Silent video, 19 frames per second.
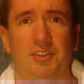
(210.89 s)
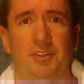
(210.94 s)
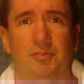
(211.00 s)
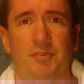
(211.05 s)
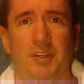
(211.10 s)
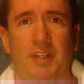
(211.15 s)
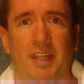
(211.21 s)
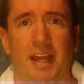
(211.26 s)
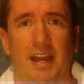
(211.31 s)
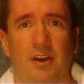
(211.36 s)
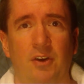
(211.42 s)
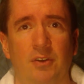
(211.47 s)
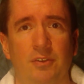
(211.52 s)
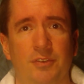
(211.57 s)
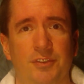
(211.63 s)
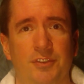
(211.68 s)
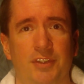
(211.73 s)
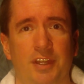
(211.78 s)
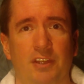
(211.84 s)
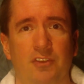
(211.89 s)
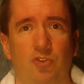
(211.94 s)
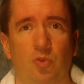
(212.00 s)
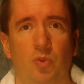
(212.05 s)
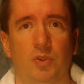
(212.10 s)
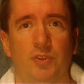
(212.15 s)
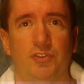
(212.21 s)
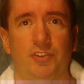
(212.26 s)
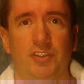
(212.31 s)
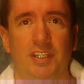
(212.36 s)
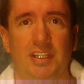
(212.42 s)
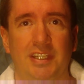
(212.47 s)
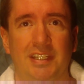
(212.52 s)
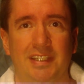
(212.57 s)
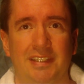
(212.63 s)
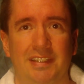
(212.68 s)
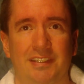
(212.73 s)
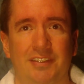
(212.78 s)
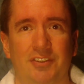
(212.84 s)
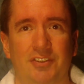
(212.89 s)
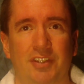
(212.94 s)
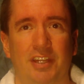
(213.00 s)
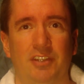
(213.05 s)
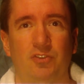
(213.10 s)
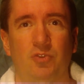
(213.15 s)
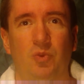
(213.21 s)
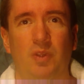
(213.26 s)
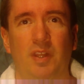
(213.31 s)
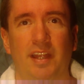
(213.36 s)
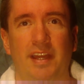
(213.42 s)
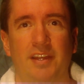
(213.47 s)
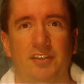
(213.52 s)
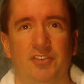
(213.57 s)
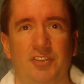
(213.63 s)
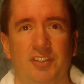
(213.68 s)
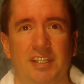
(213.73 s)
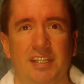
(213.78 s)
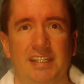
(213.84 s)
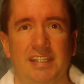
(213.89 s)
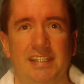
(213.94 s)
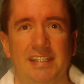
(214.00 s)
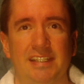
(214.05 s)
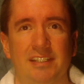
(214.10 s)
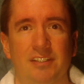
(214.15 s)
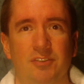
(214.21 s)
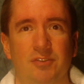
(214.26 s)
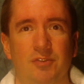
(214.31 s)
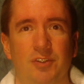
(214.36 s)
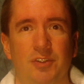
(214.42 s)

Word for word: to fill out Schedule C and a Schedule SE